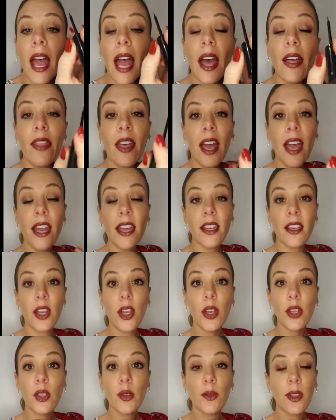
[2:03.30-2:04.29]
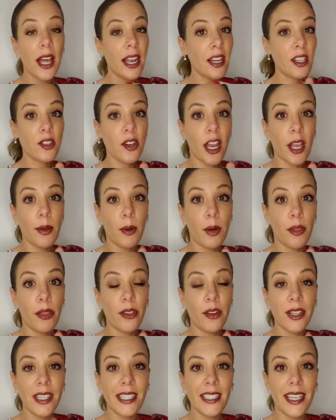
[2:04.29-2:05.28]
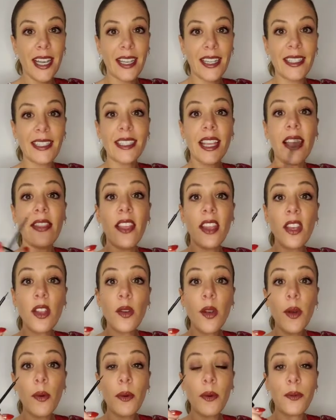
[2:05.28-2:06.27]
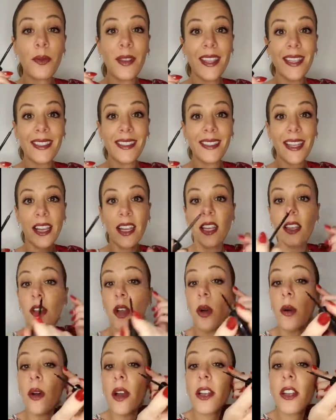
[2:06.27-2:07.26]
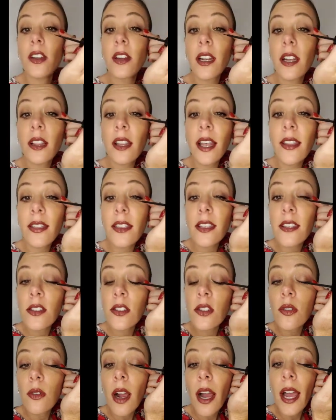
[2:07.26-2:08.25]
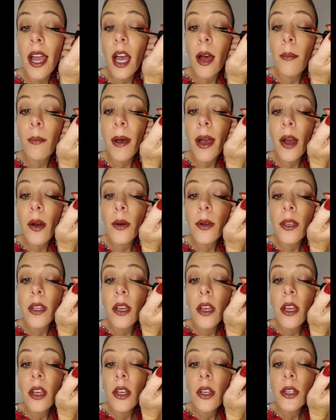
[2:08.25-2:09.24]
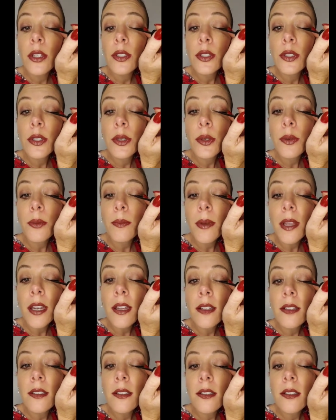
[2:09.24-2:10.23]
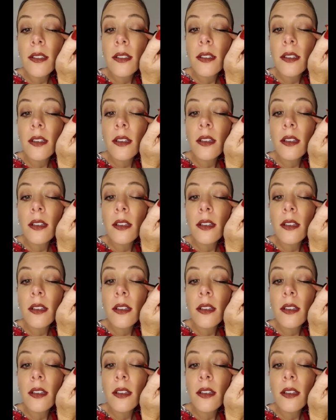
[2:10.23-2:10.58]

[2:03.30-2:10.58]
and then you let it dry about 30 seconds and then you go in with a second coat and you're gonna let this dry about 2 minutes.